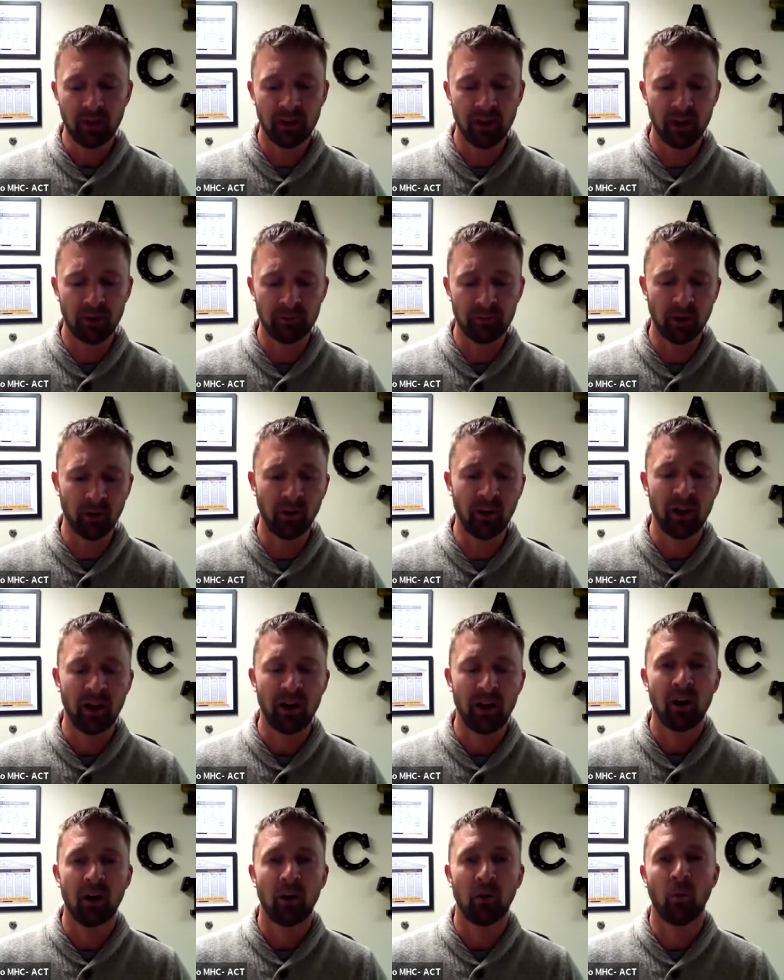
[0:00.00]
Um, you know,
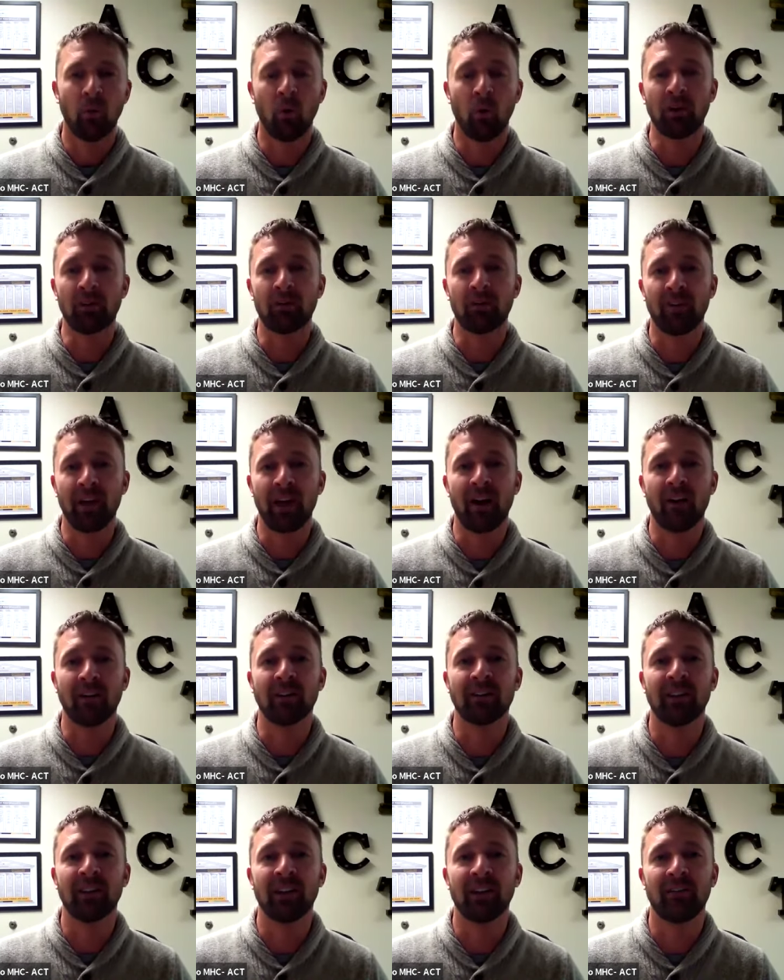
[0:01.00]
what we found
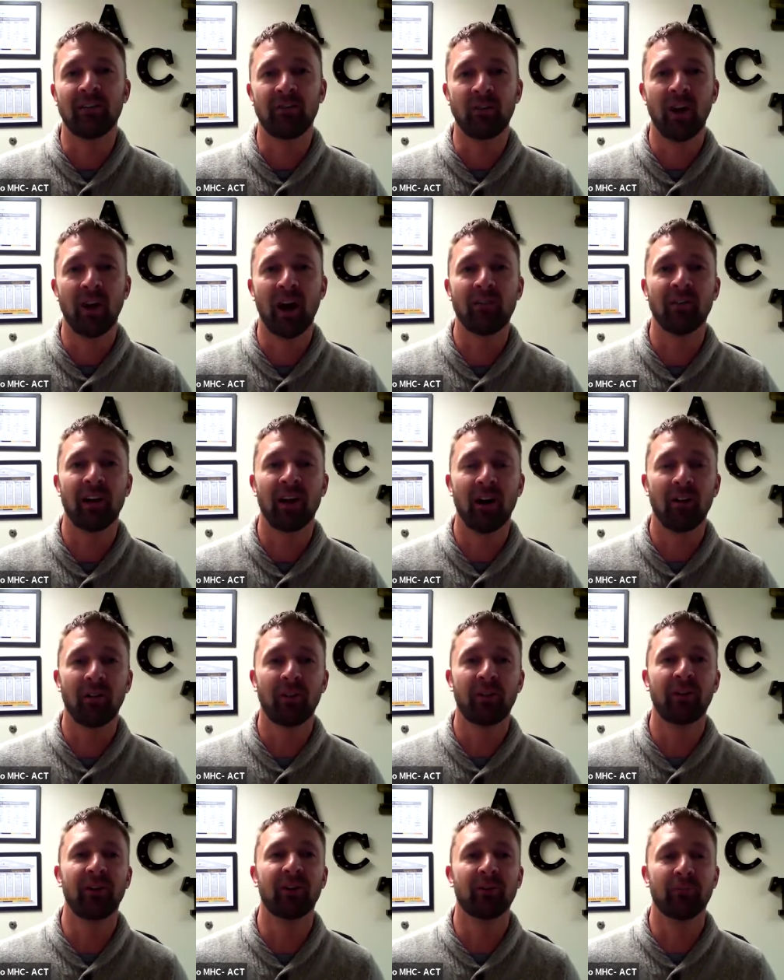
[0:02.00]
is that if you have a
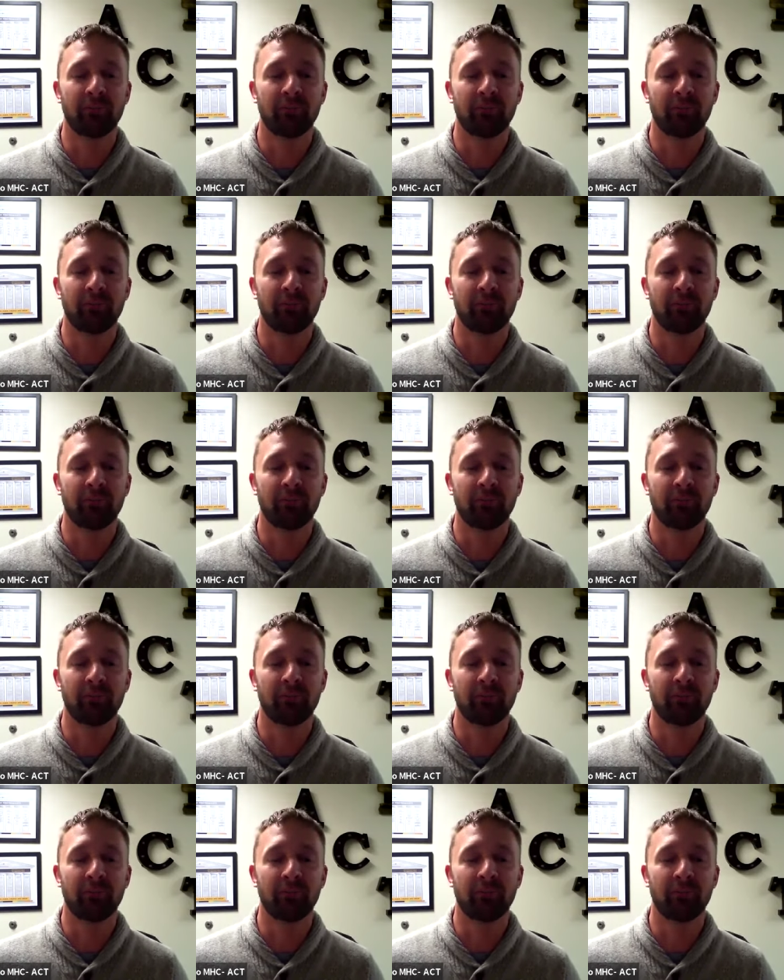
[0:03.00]
healthier